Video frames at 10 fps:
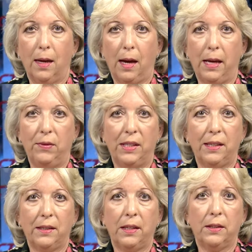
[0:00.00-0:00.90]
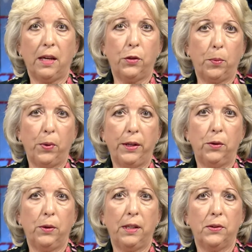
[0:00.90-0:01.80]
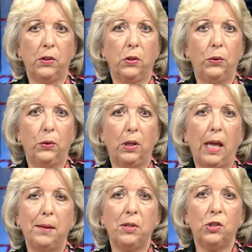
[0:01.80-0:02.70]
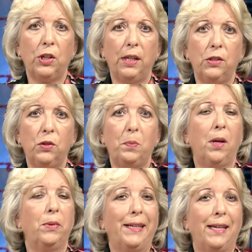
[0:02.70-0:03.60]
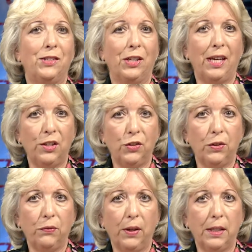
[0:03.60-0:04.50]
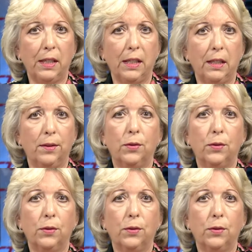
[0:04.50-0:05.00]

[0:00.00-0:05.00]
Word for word: Ivey says his other priorities include climate change, public education funding,